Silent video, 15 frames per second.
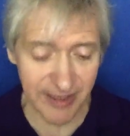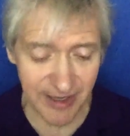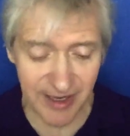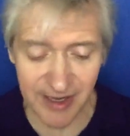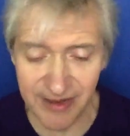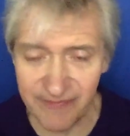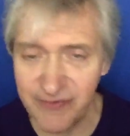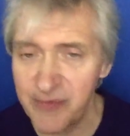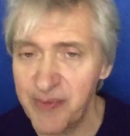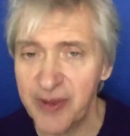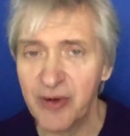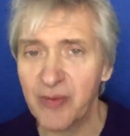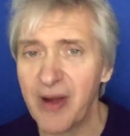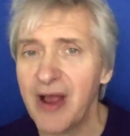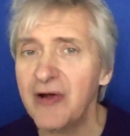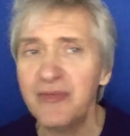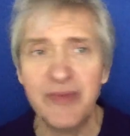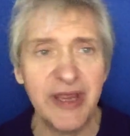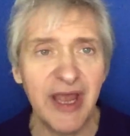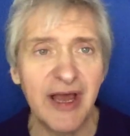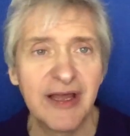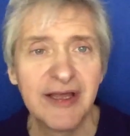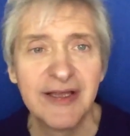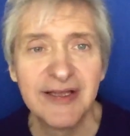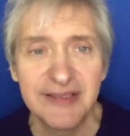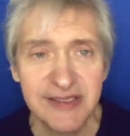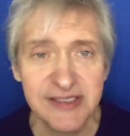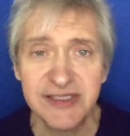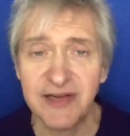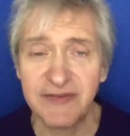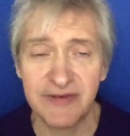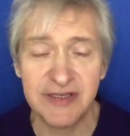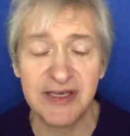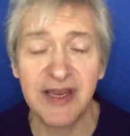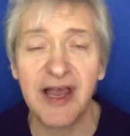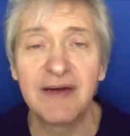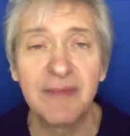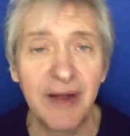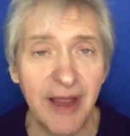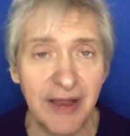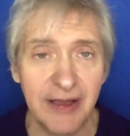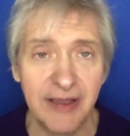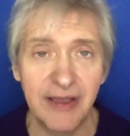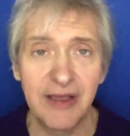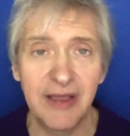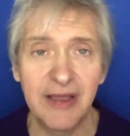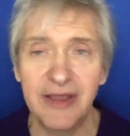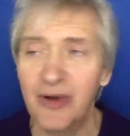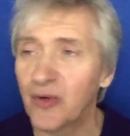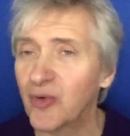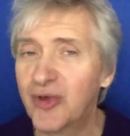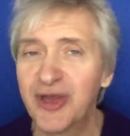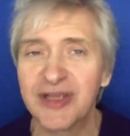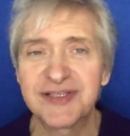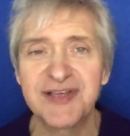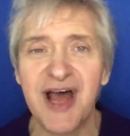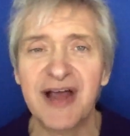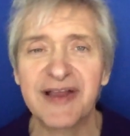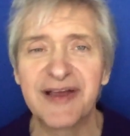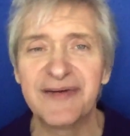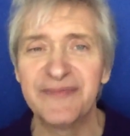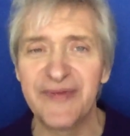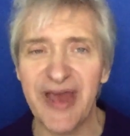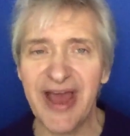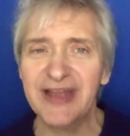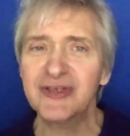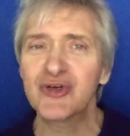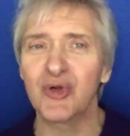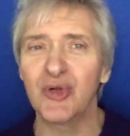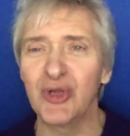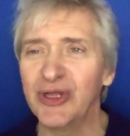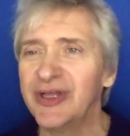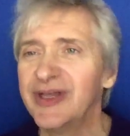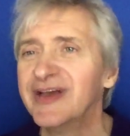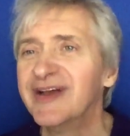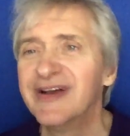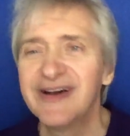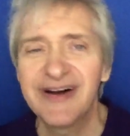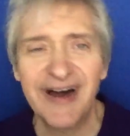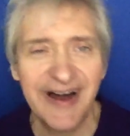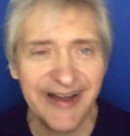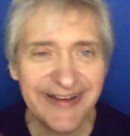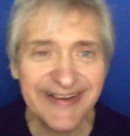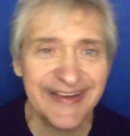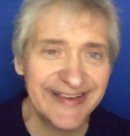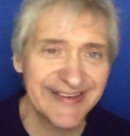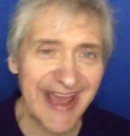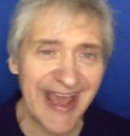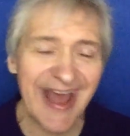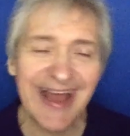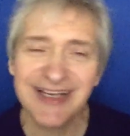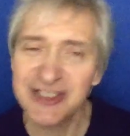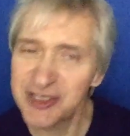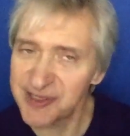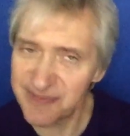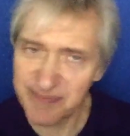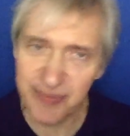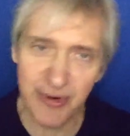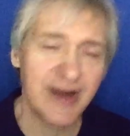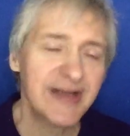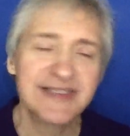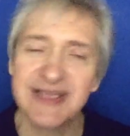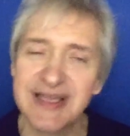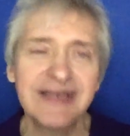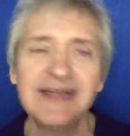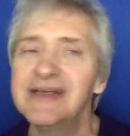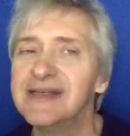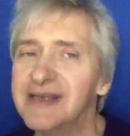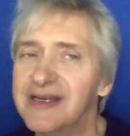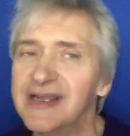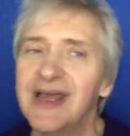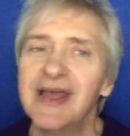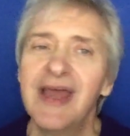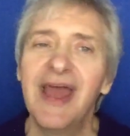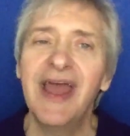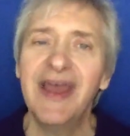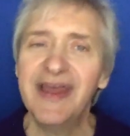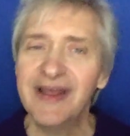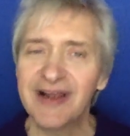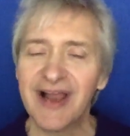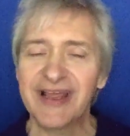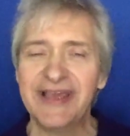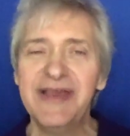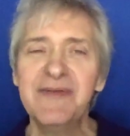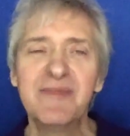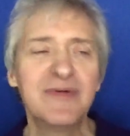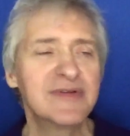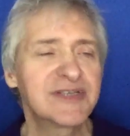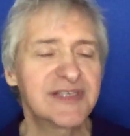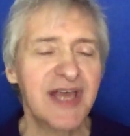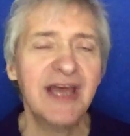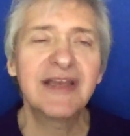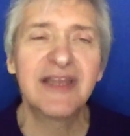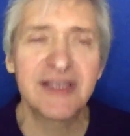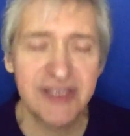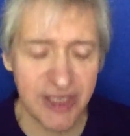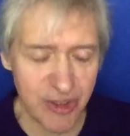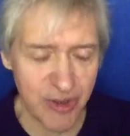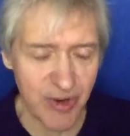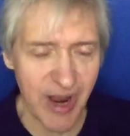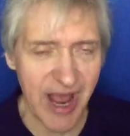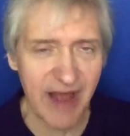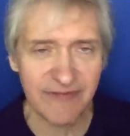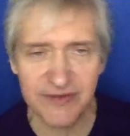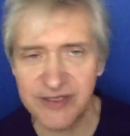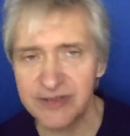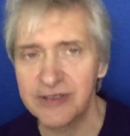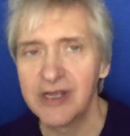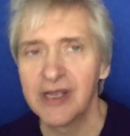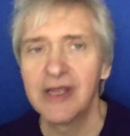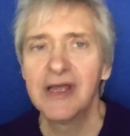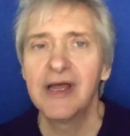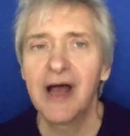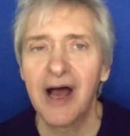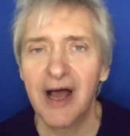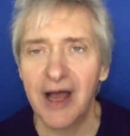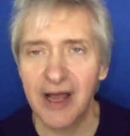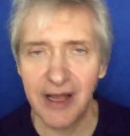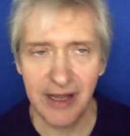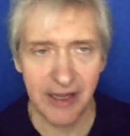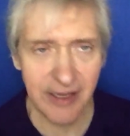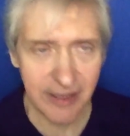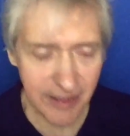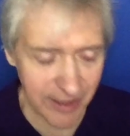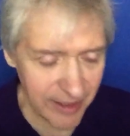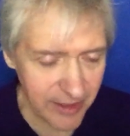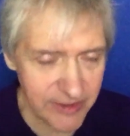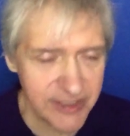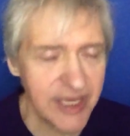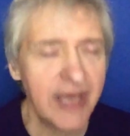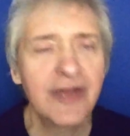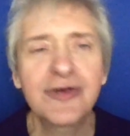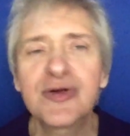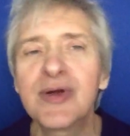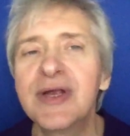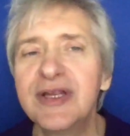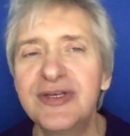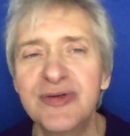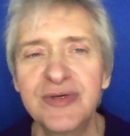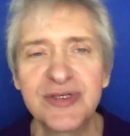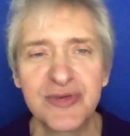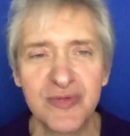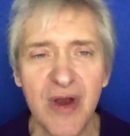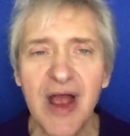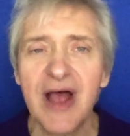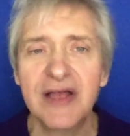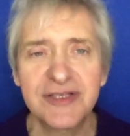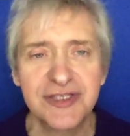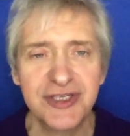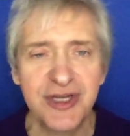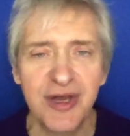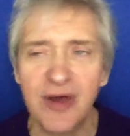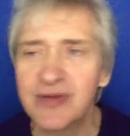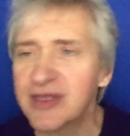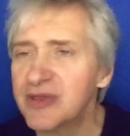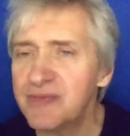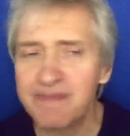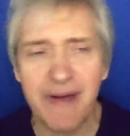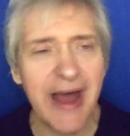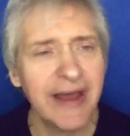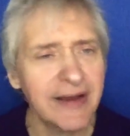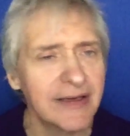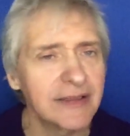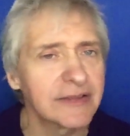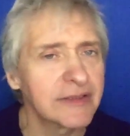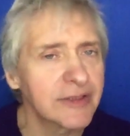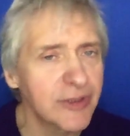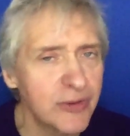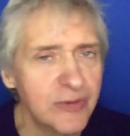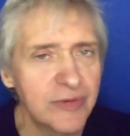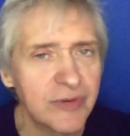uh, if you've been around me, I, this stuff doesn't come, I, you know, does not come naturally. I need to actually press in. And like Hebrews said, is that you have to, uh, to enter into his rest, you know, that you battle, you,